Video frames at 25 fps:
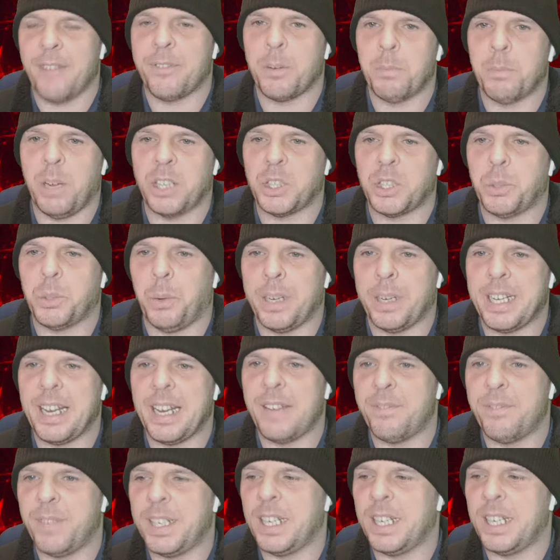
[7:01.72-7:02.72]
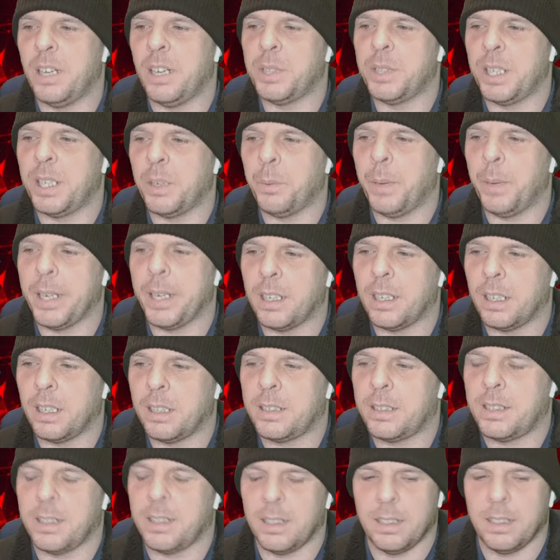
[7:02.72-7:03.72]
like, 28 videos in a week
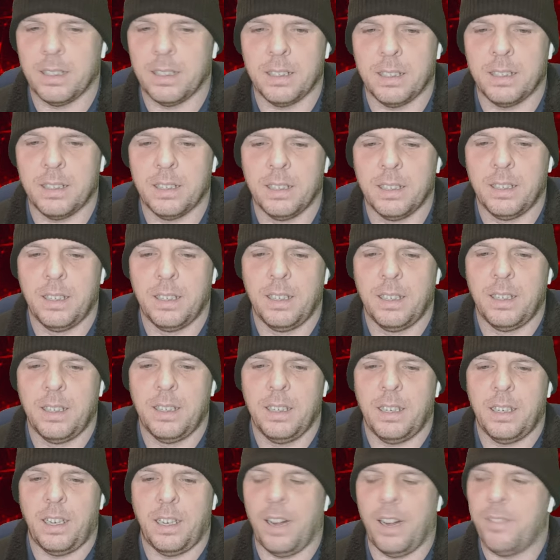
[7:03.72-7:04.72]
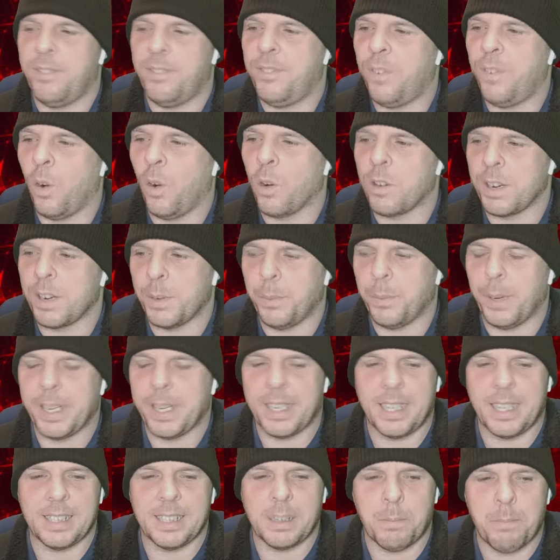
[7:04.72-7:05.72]
to, like, 4 in a
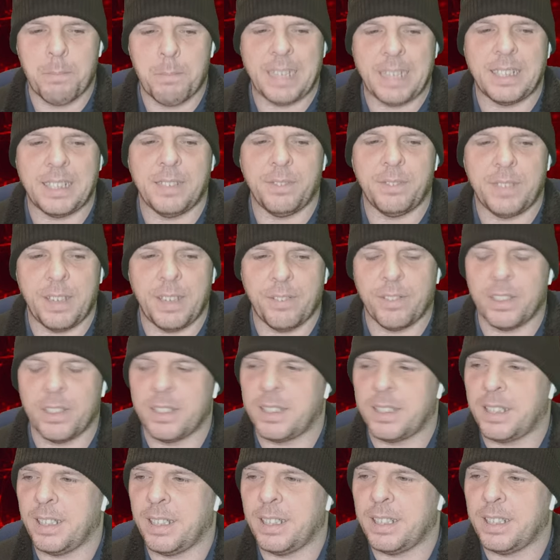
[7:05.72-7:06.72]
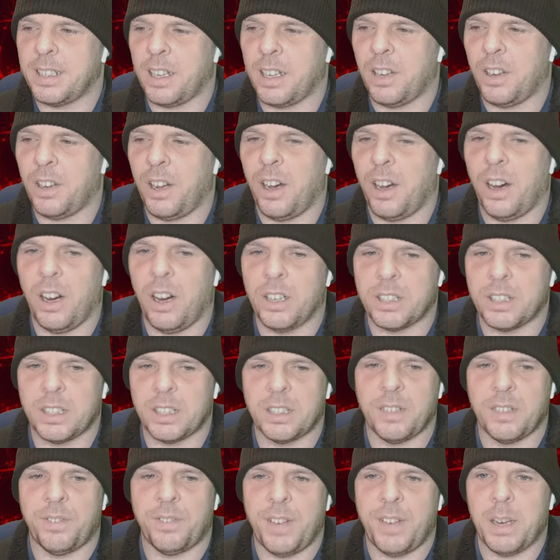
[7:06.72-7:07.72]
week is a massive difference, and it's a lot harder
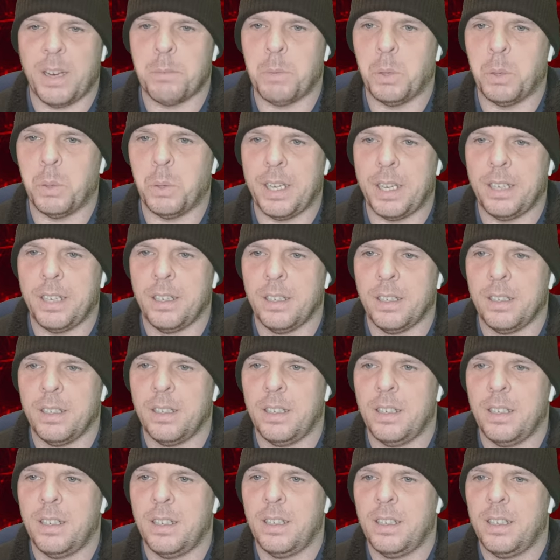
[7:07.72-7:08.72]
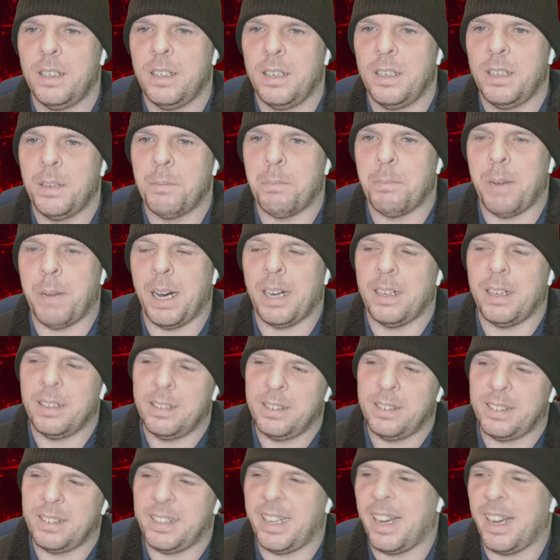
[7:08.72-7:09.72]
to fit them all in. But,
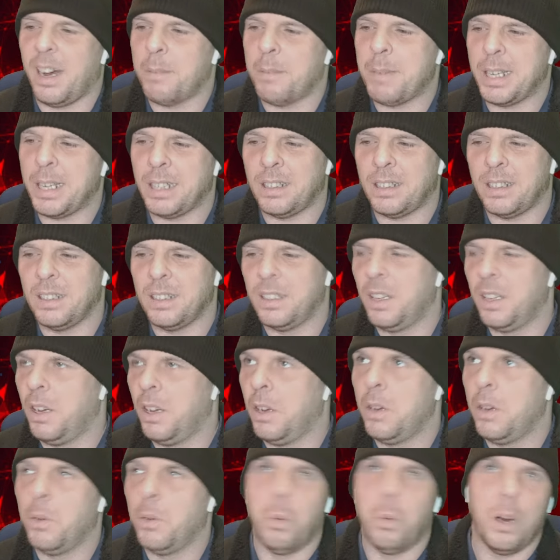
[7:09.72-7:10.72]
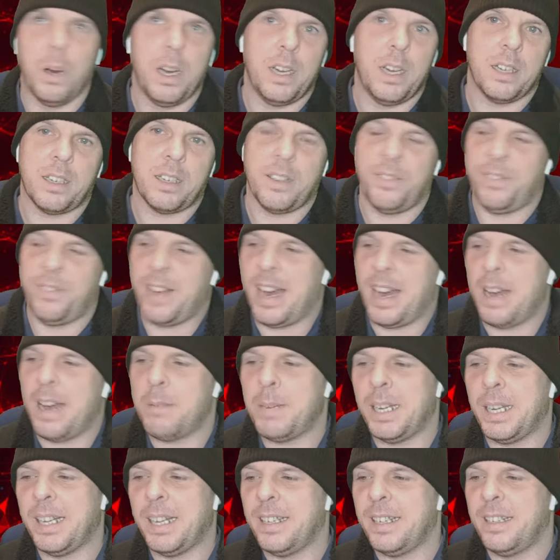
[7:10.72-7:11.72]
yeah, I mean, work,
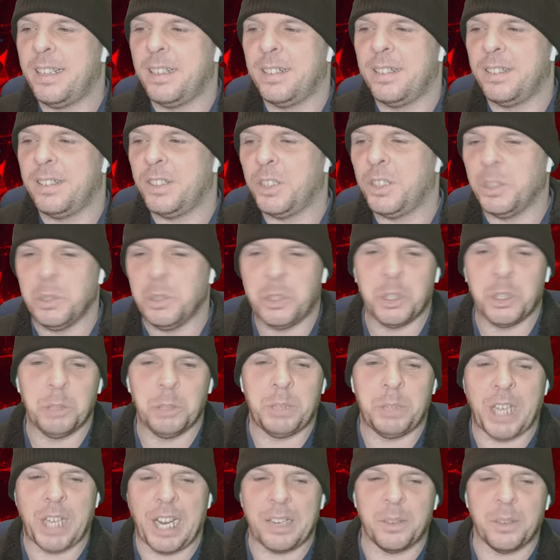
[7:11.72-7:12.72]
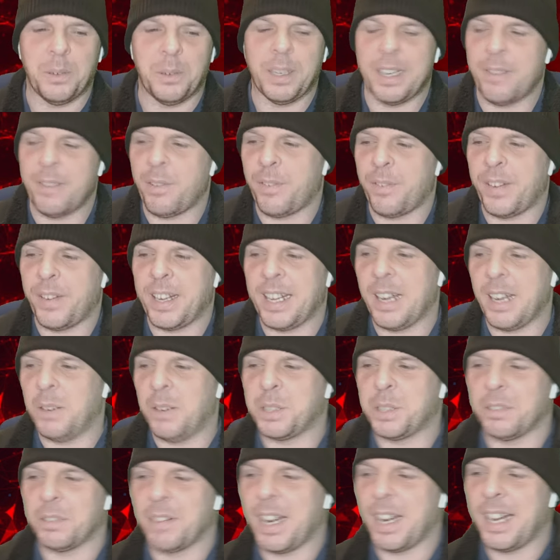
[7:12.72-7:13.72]
family, YouTube channel and everything
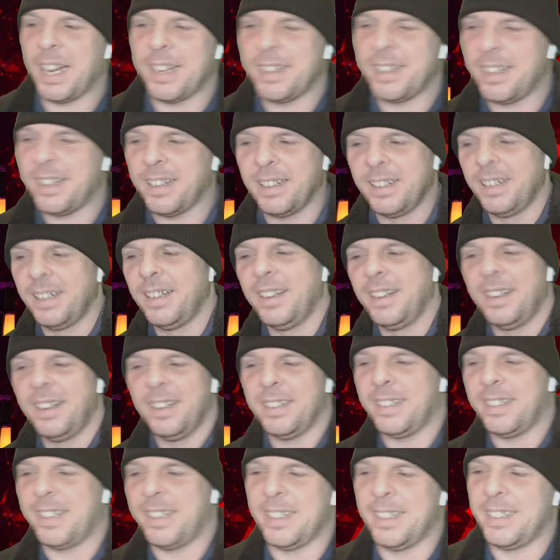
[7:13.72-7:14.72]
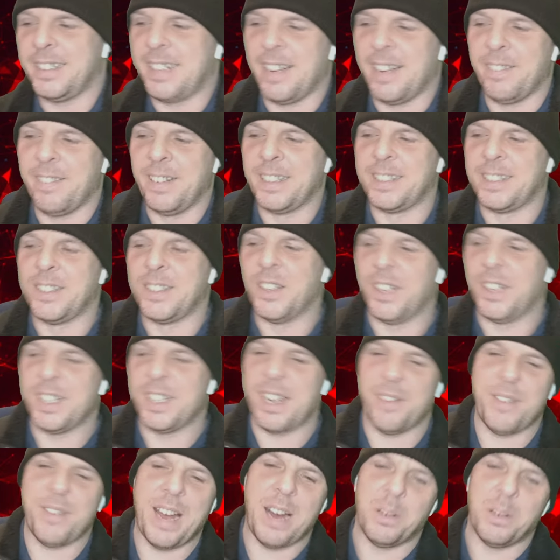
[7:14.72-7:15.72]
else around it, there is not
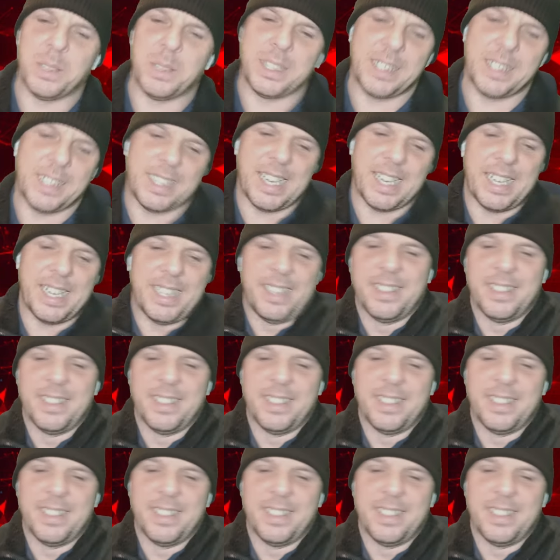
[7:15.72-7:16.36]
enough hours in the day.